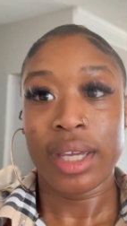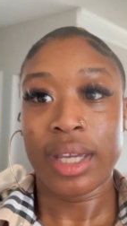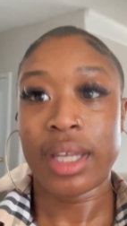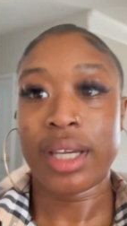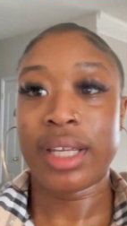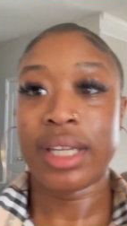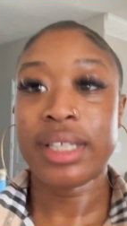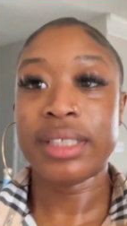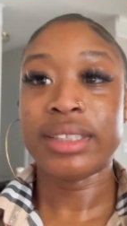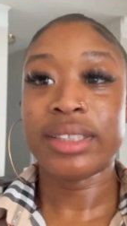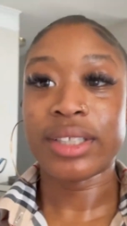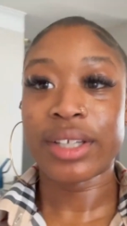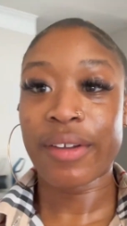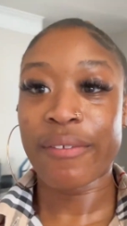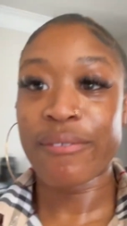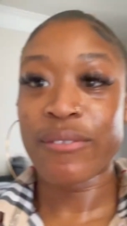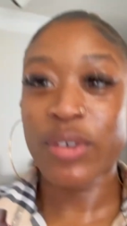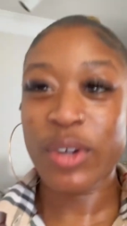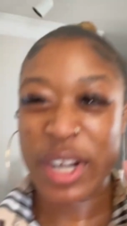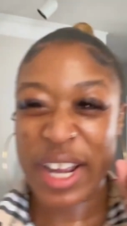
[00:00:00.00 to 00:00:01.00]
and he took
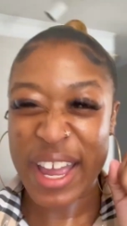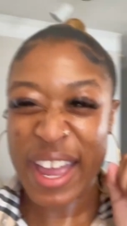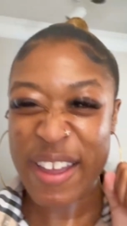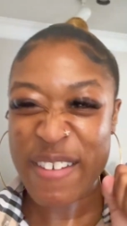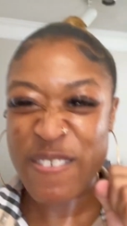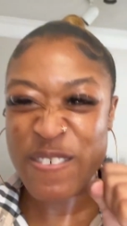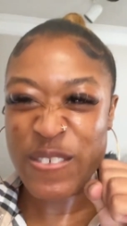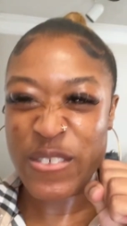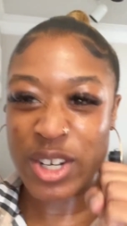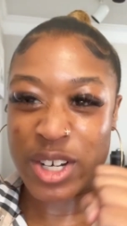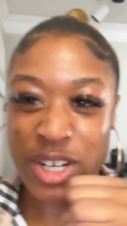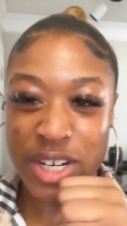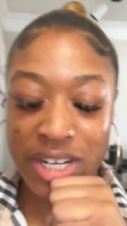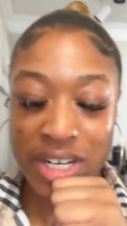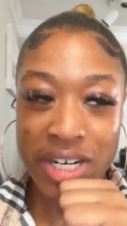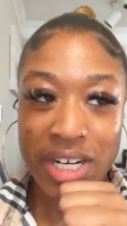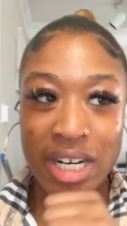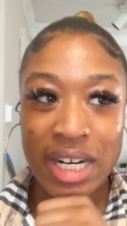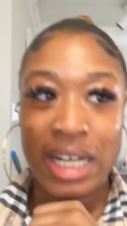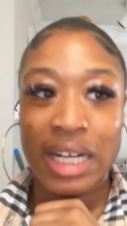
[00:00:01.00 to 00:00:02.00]

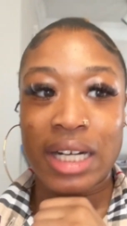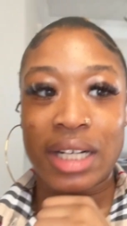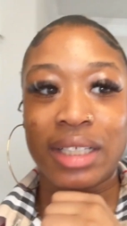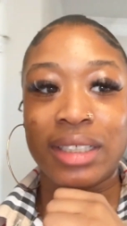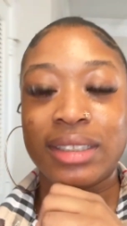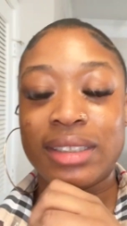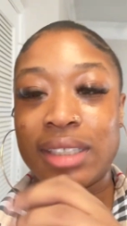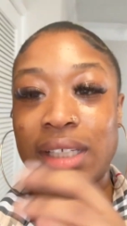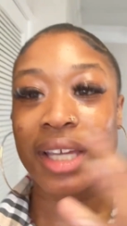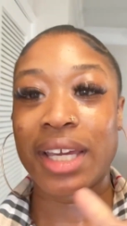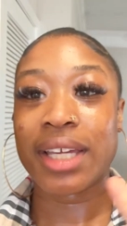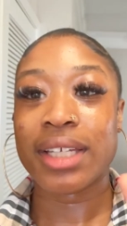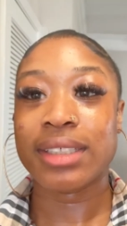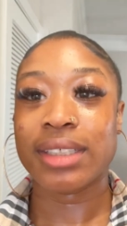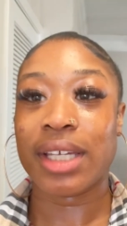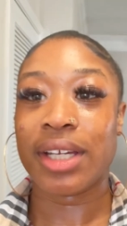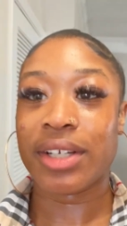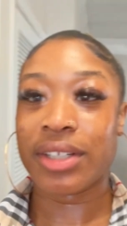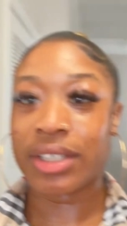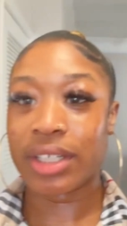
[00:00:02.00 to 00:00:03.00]
forever to get his
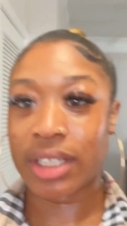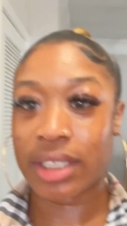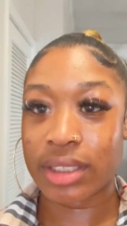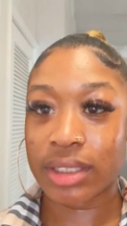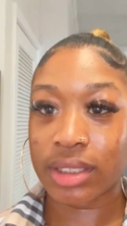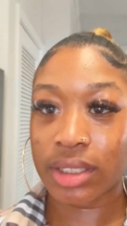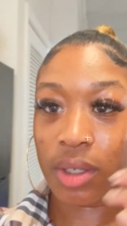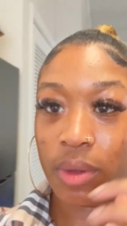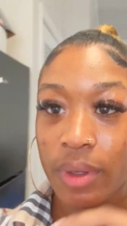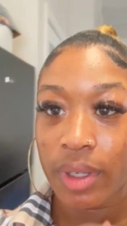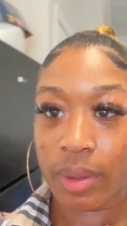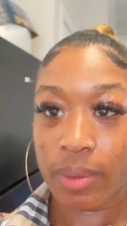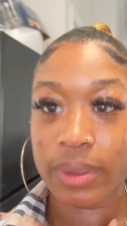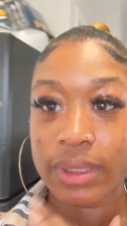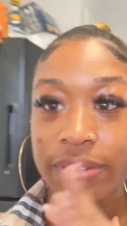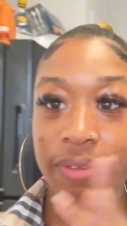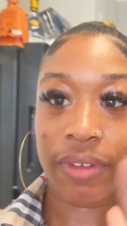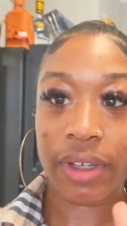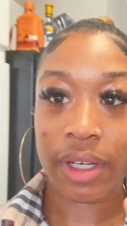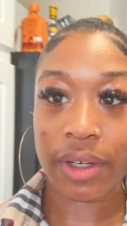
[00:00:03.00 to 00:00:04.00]
hair done. So it
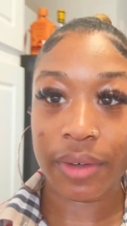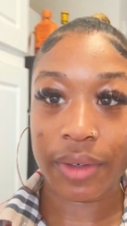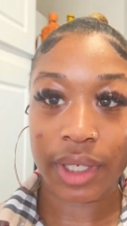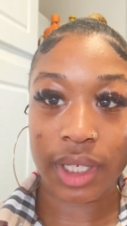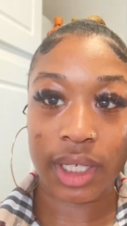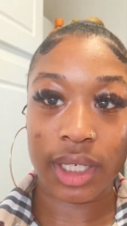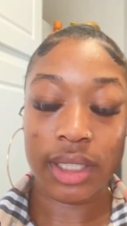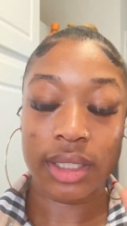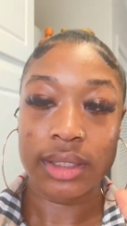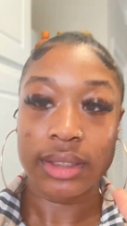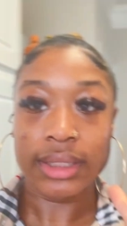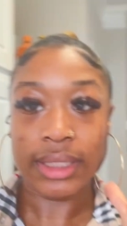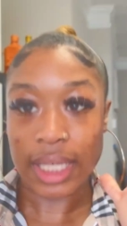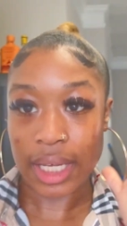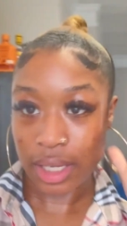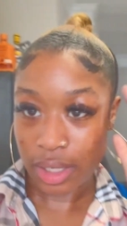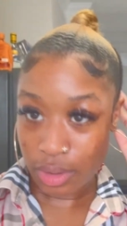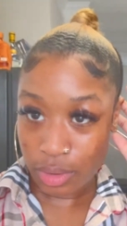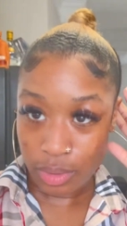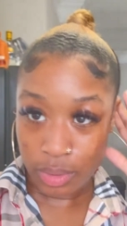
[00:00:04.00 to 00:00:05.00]
was very
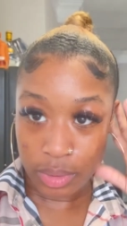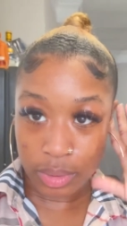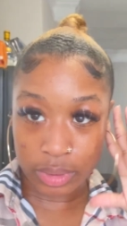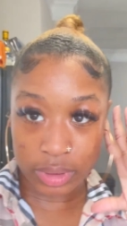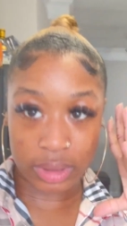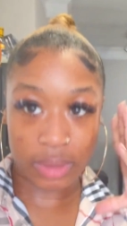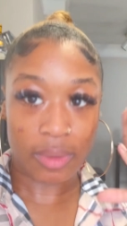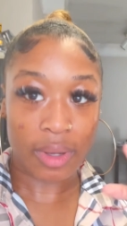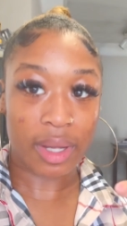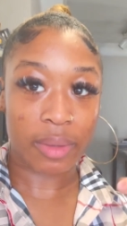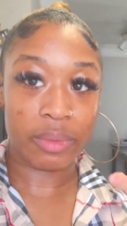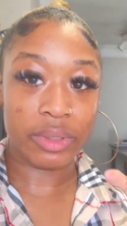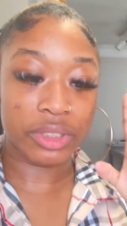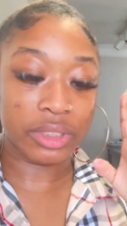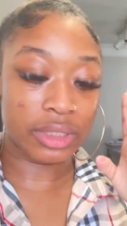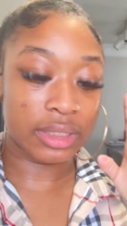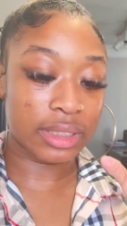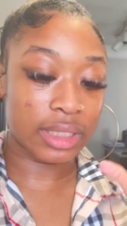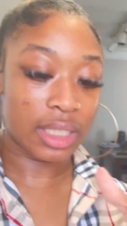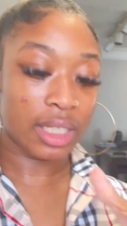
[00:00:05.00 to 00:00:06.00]
tangled. So I was
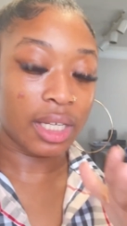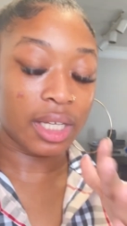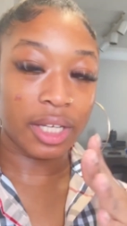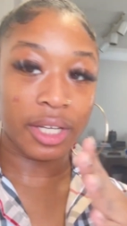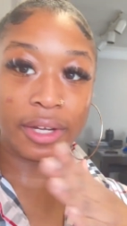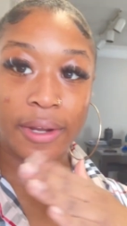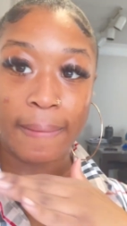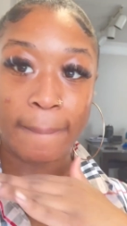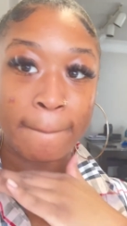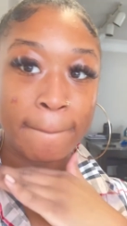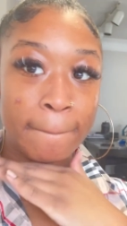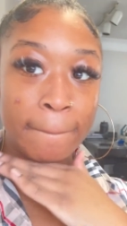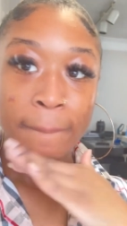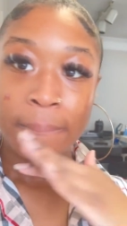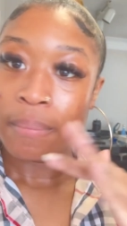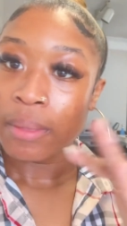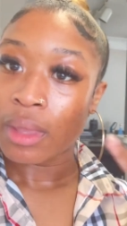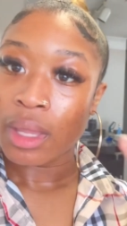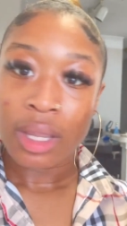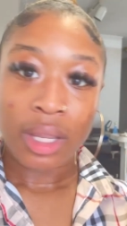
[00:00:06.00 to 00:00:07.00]
just sitting here
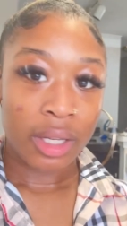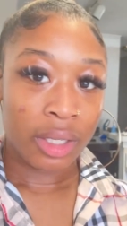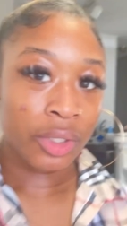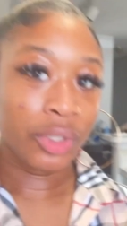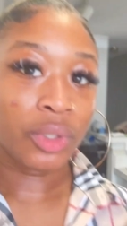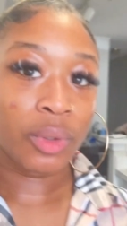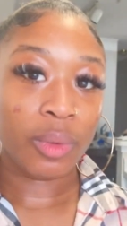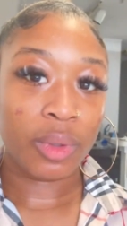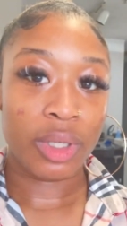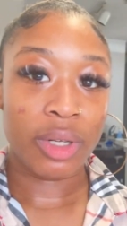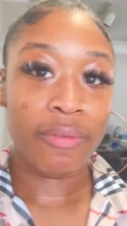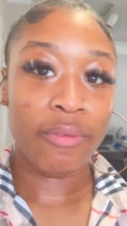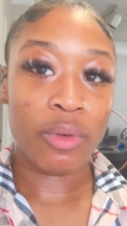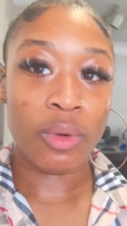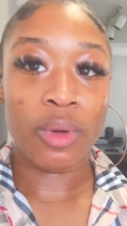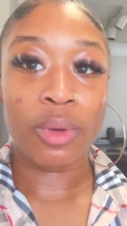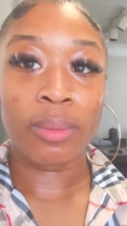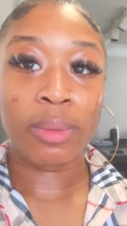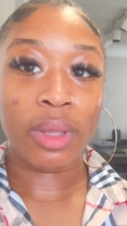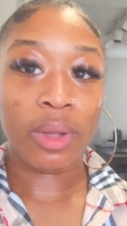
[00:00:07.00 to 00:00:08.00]
doing a
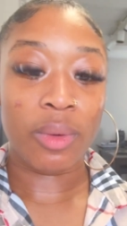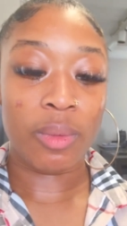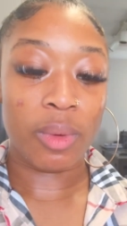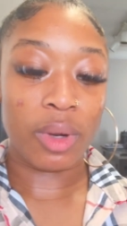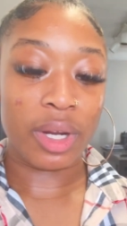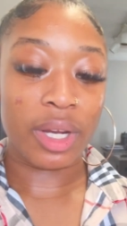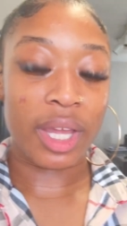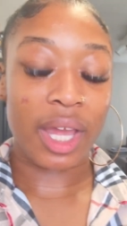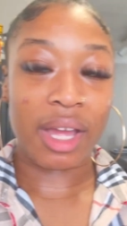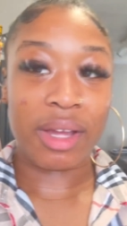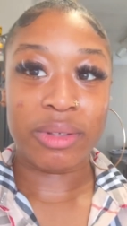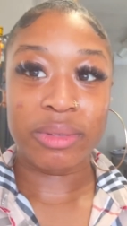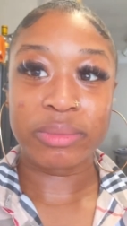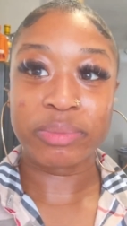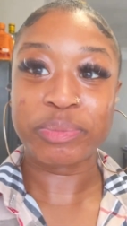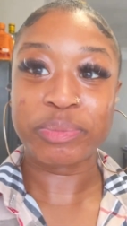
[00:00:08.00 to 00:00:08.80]
full blown workout.